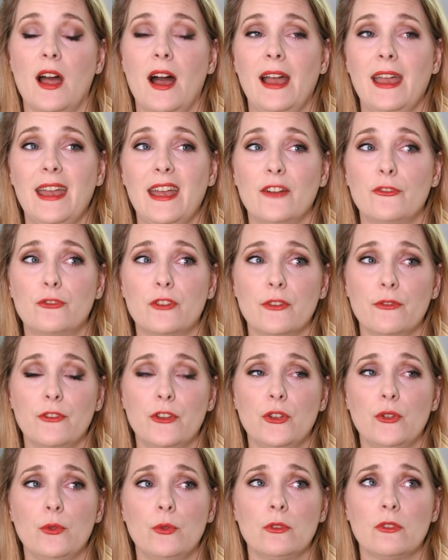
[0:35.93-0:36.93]
I have
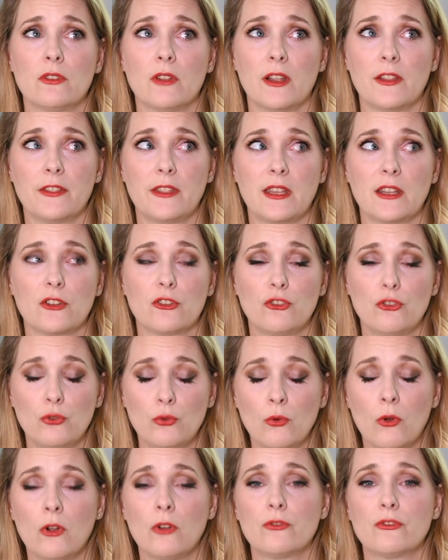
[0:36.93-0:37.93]
reviewed, I think,
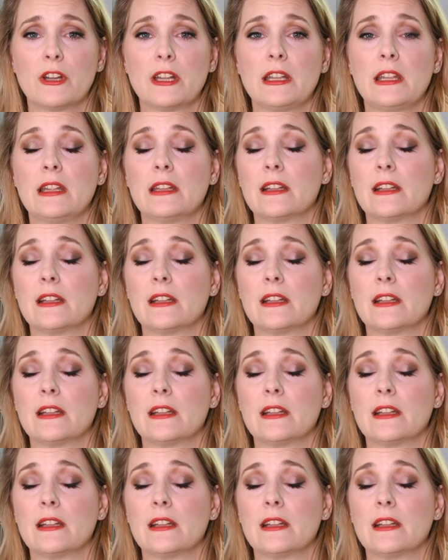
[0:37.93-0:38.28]
two already,